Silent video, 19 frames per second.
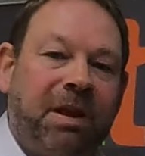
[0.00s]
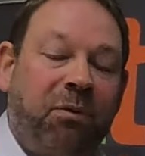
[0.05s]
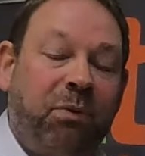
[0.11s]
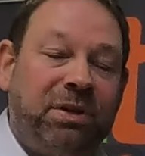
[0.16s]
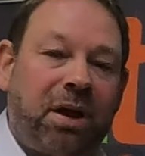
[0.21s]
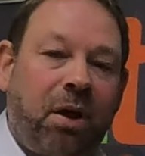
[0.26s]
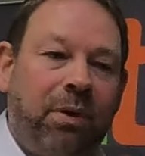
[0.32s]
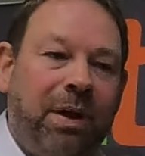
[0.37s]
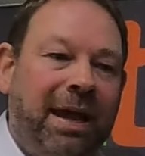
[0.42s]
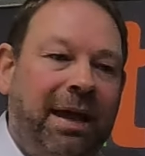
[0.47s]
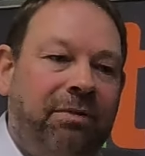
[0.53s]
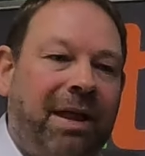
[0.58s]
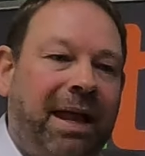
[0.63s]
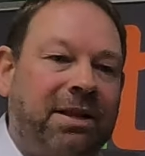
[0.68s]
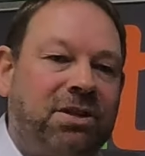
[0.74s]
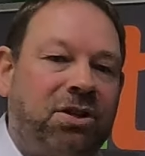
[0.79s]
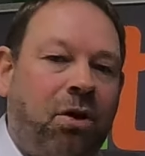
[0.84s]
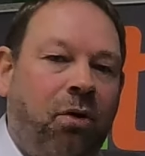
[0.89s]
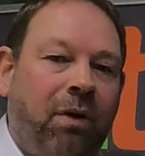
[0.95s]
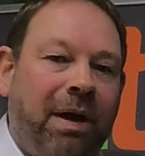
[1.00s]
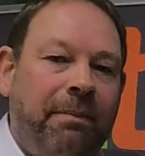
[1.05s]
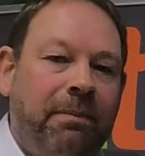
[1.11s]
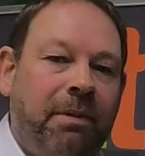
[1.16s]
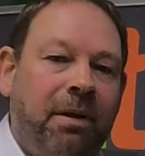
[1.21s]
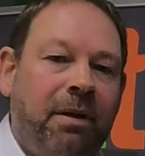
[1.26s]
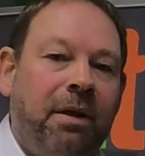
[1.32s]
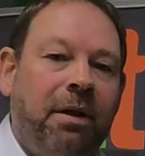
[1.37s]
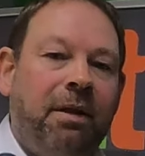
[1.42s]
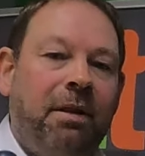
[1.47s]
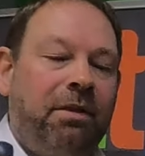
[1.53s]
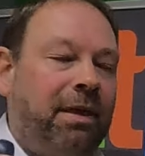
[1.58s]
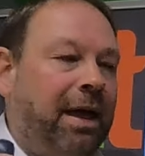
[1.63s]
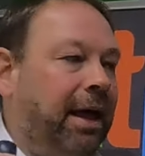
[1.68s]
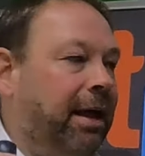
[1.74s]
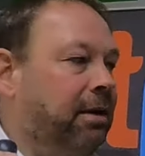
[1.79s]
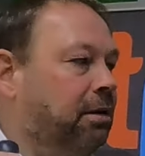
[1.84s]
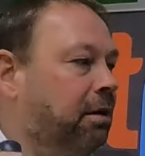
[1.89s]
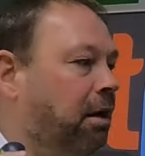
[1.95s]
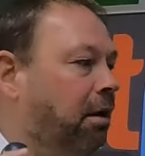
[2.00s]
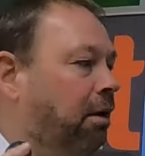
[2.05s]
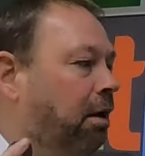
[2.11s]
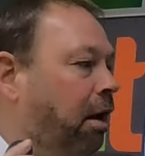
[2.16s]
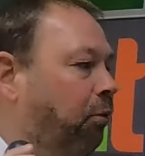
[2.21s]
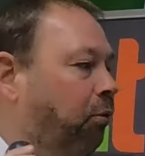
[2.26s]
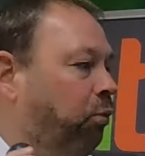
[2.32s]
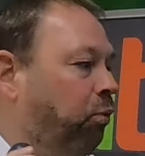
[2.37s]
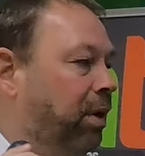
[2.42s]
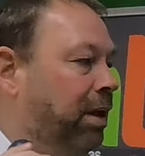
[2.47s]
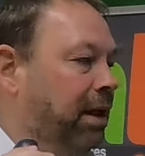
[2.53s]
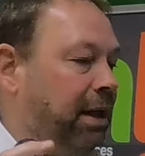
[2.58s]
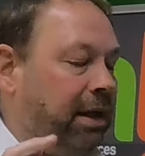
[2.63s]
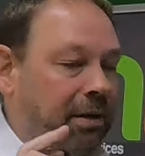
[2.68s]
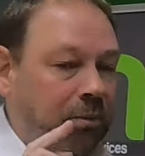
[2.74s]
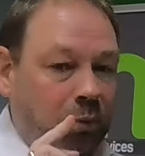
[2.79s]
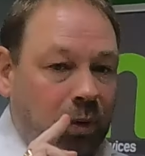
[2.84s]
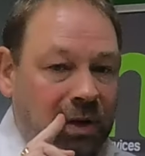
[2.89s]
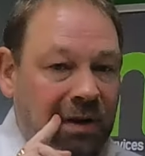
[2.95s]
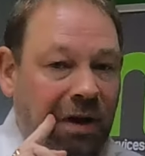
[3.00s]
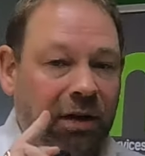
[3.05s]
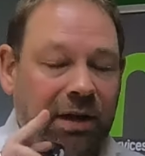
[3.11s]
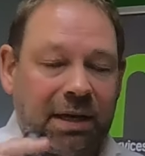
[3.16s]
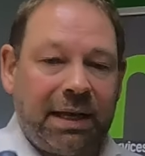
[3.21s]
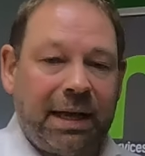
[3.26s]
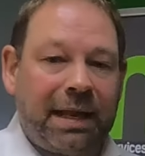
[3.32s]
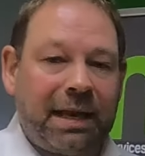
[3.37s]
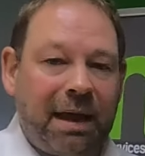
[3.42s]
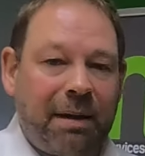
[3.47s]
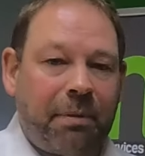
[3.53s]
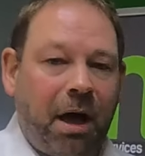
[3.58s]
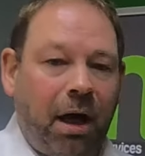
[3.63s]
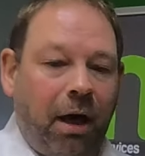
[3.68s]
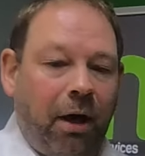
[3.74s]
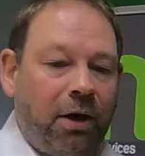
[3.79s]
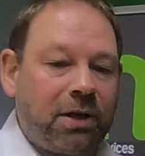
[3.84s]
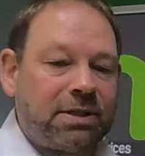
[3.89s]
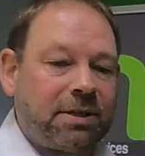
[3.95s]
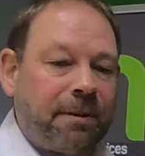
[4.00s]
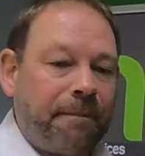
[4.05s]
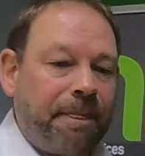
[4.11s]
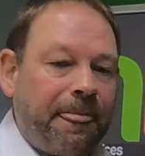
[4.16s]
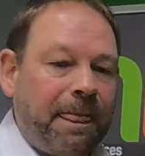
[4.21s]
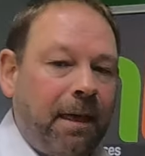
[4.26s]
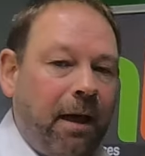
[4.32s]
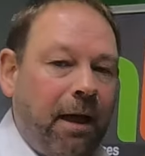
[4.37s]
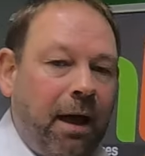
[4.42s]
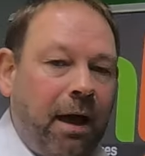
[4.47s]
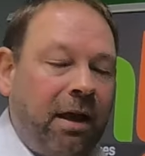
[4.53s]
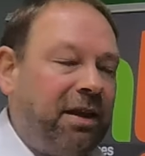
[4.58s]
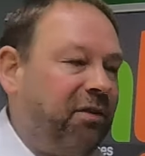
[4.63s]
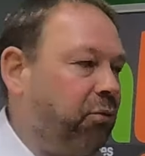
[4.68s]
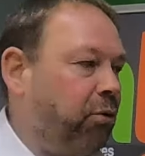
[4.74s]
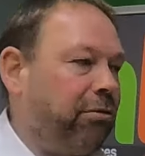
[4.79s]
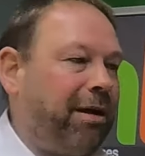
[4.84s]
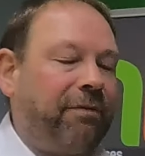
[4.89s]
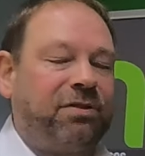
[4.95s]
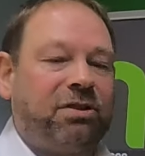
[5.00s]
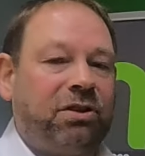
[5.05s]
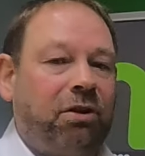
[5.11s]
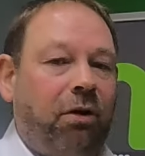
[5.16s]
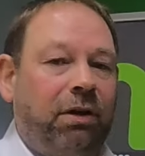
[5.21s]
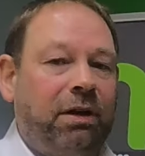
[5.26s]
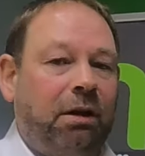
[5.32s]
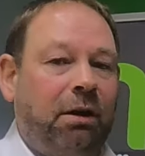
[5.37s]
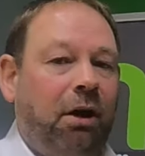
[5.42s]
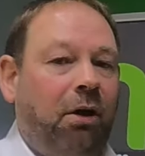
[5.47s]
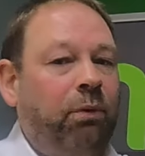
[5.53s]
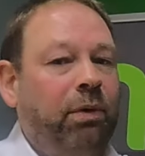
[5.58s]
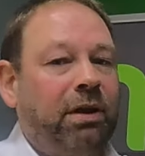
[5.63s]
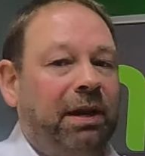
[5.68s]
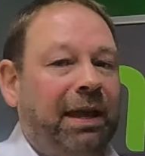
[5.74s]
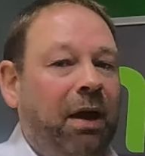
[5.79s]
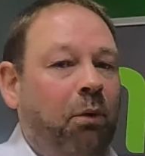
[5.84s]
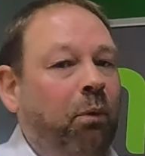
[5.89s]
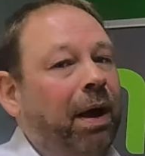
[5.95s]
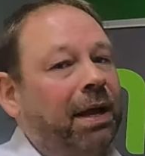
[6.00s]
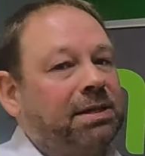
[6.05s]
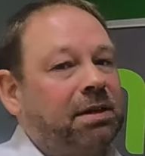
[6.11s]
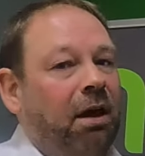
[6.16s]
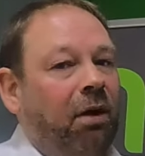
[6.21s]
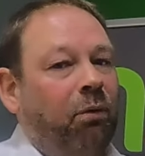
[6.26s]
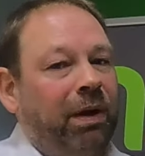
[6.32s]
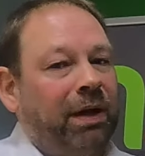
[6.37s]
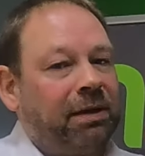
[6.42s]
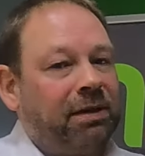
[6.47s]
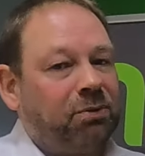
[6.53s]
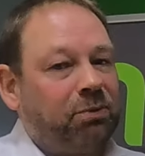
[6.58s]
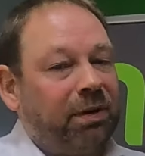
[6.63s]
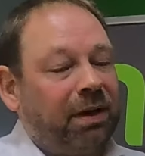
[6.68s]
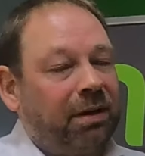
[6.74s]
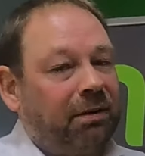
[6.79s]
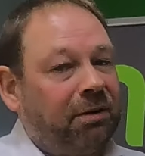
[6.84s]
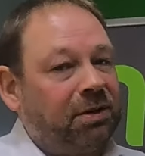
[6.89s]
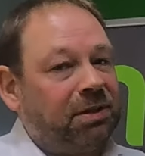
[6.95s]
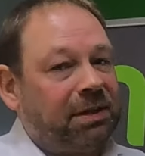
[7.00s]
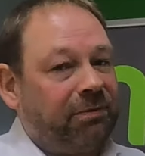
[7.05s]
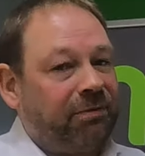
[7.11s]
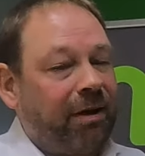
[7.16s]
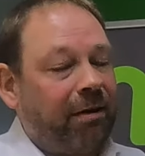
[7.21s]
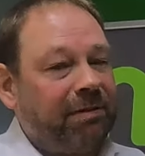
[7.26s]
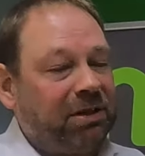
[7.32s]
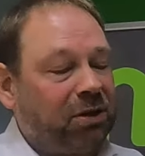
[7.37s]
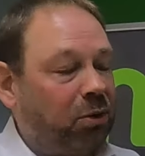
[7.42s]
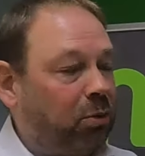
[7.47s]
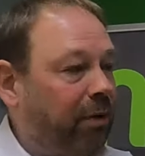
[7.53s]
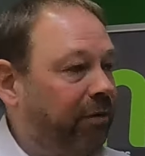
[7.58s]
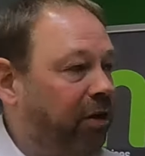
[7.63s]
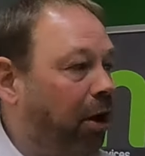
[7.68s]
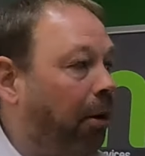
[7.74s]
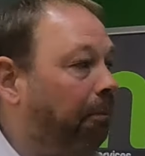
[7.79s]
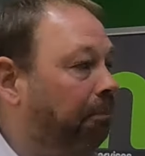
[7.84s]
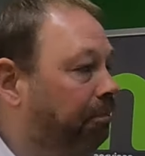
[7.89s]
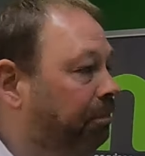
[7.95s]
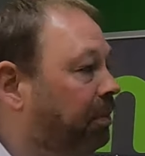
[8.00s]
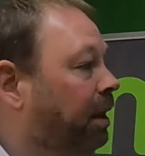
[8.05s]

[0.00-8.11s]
If we don't hit that time, then we're not going to get our marks. And if we're after 9 o'clock, we're going to get wet, aren't we? Because the ferry's going to have gone.